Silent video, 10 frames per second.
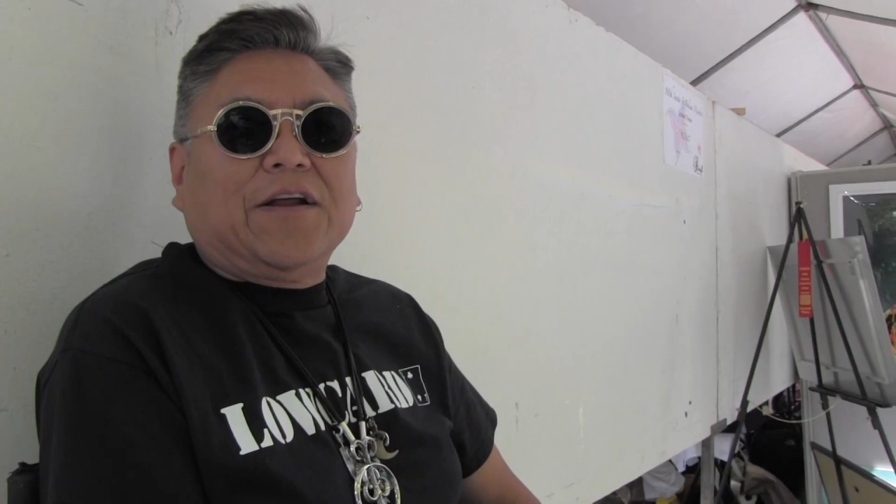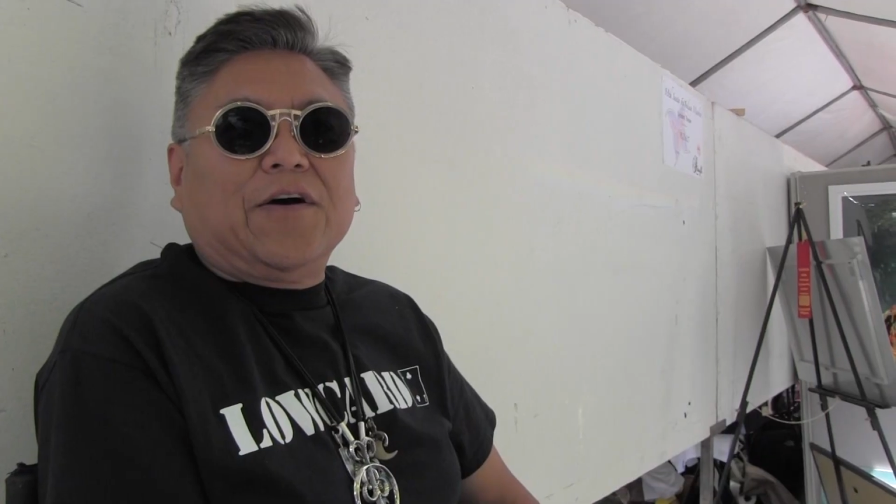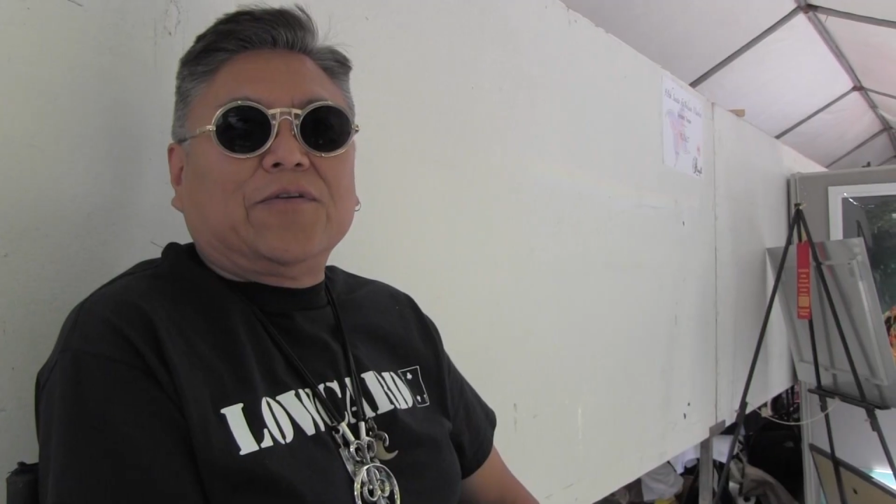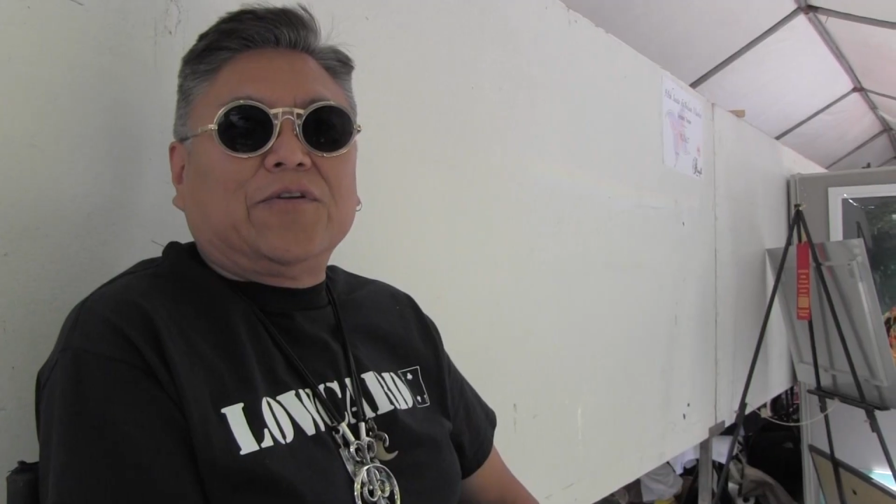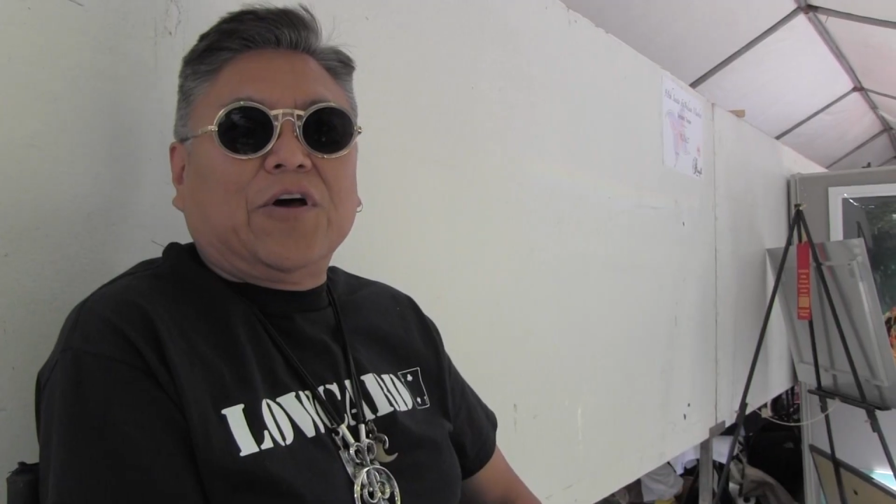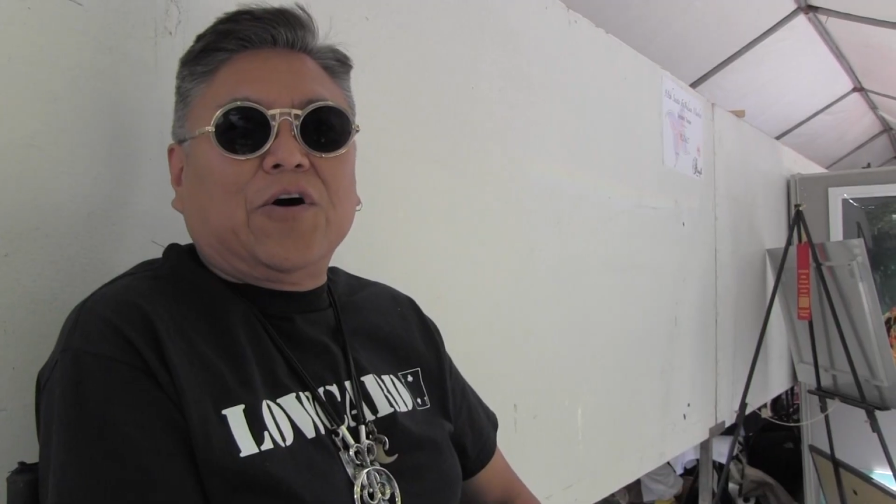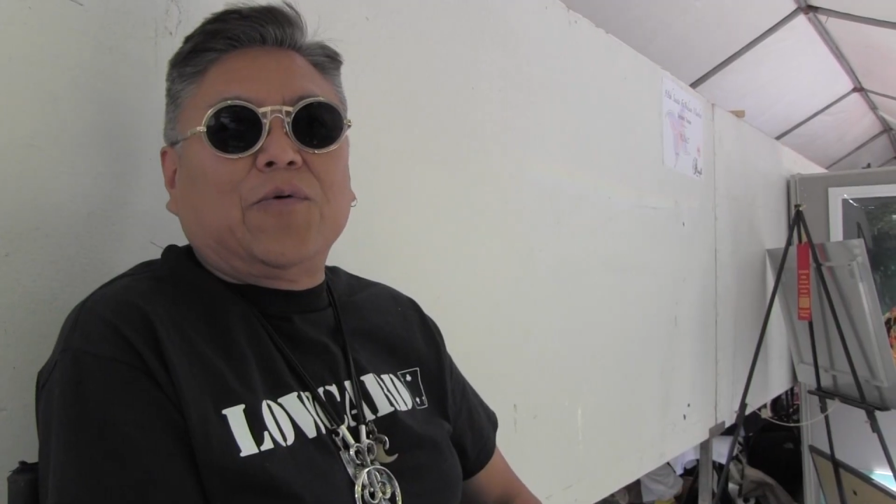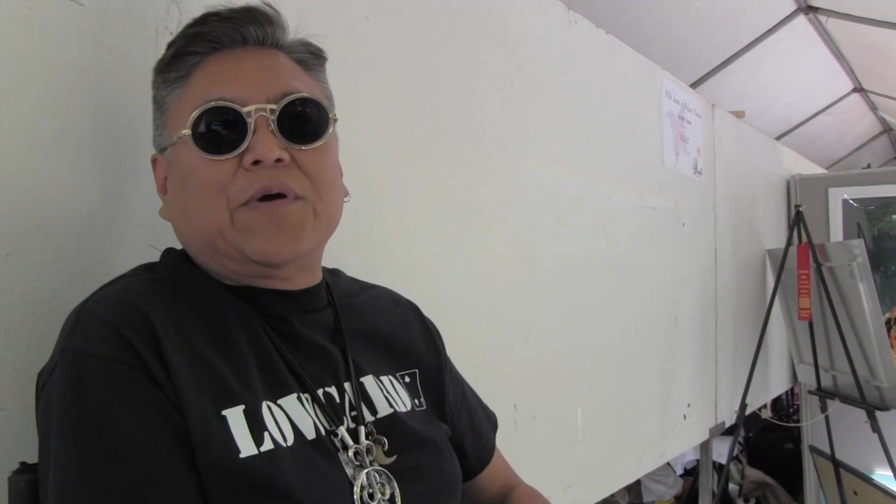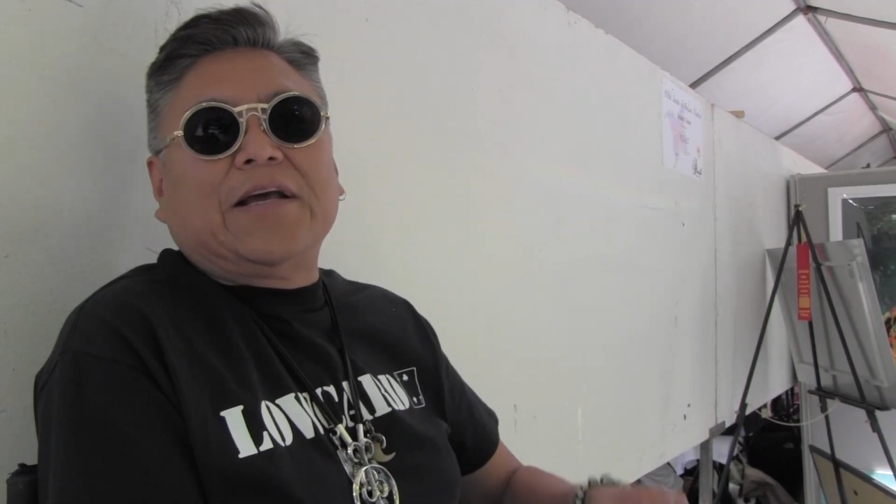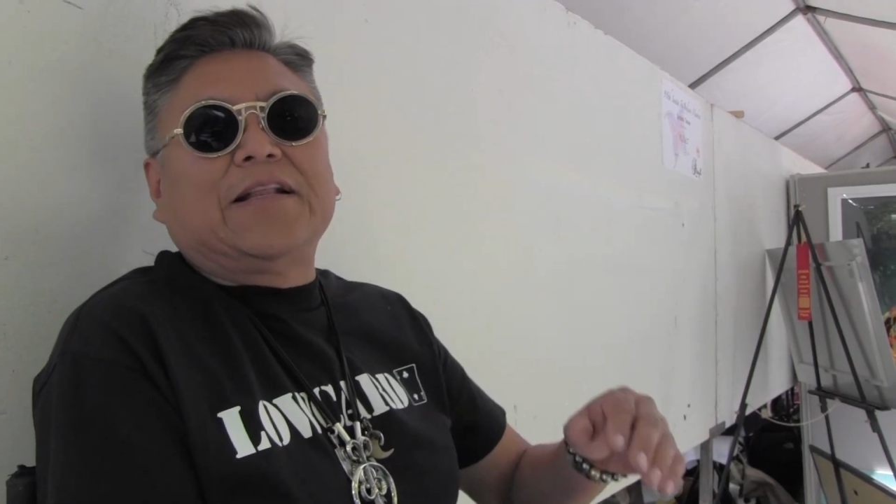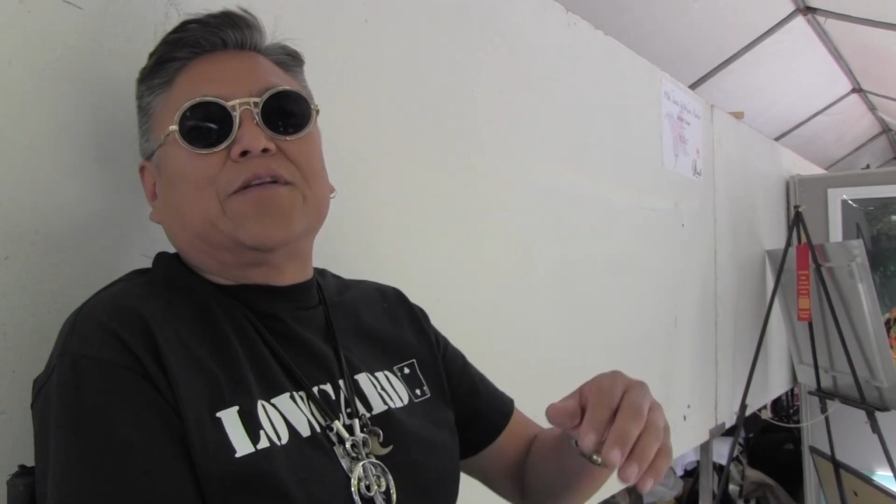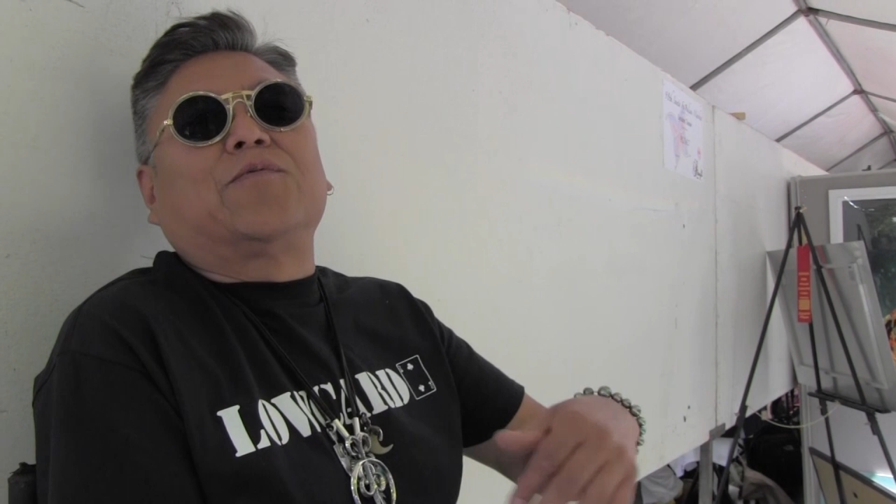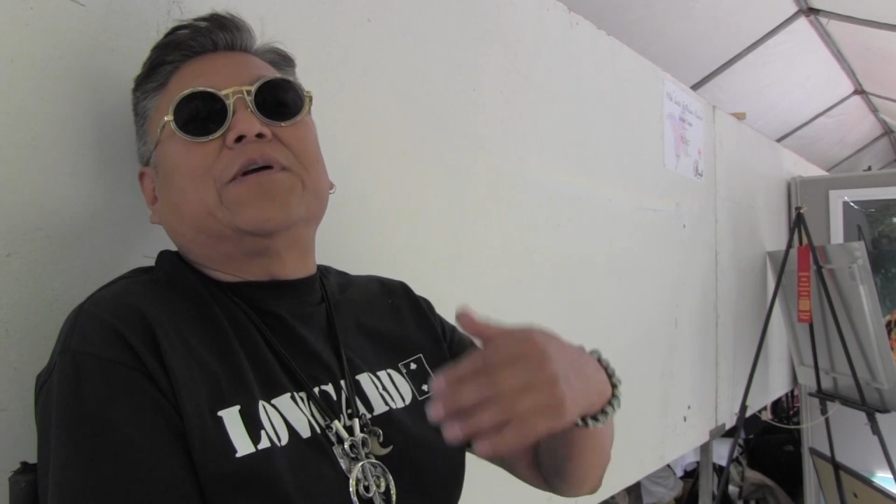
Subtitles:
you know, knowing the